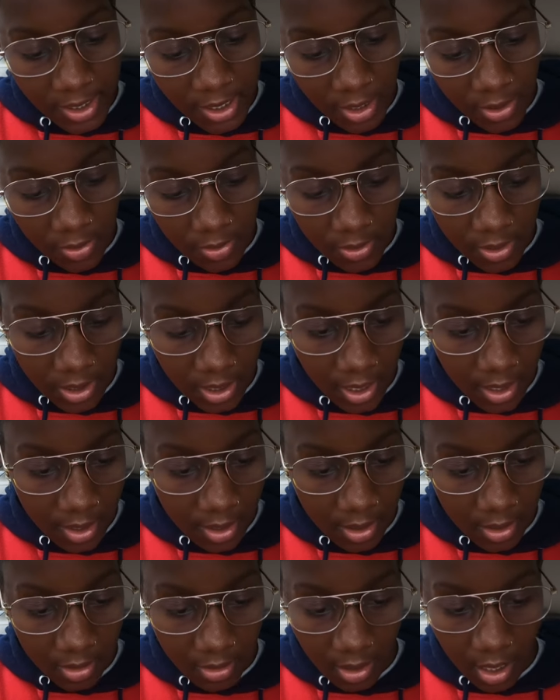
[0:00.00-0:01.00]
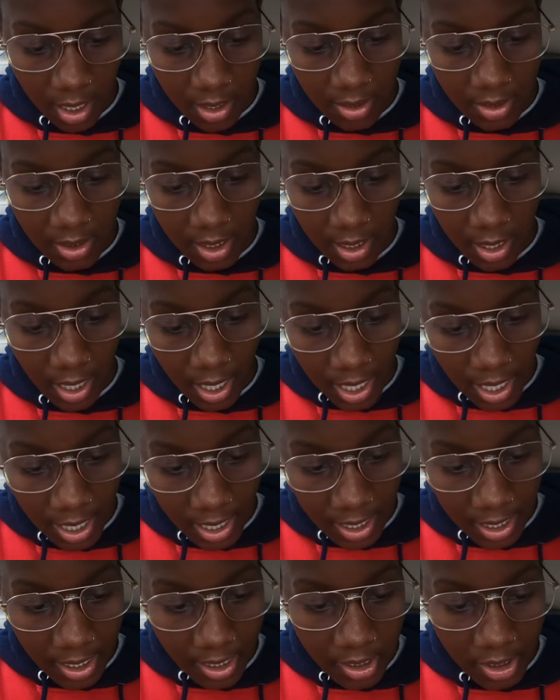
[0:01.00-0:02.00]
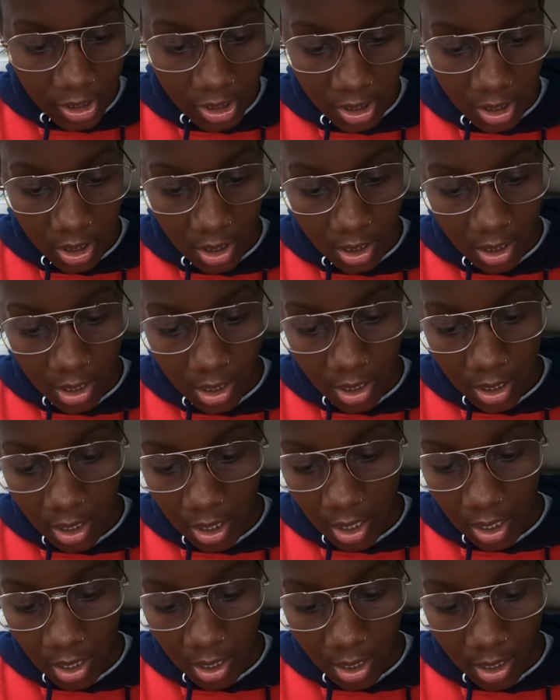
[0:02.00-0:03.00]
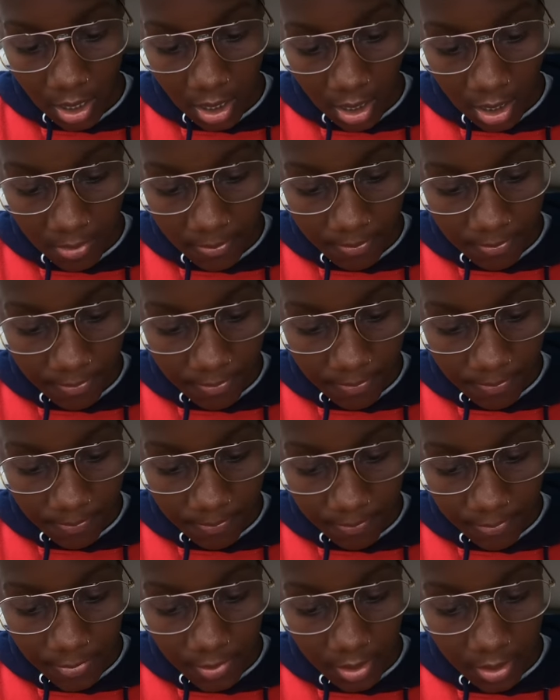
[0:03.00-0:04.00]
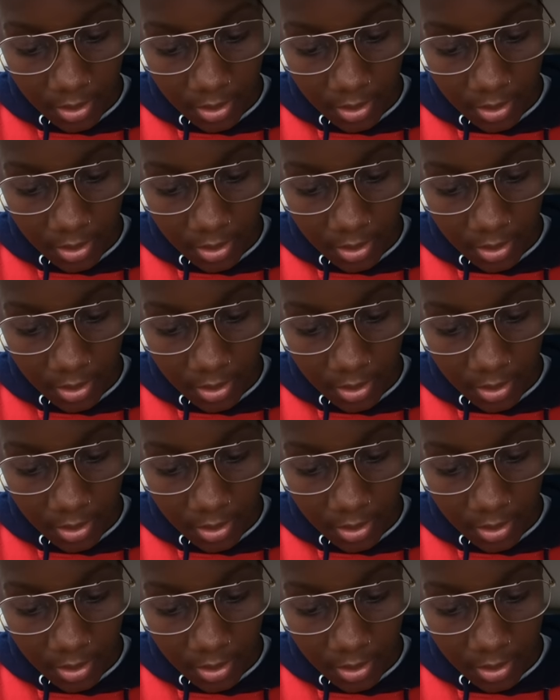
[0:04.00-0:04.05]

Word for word: so you can kind of set your age um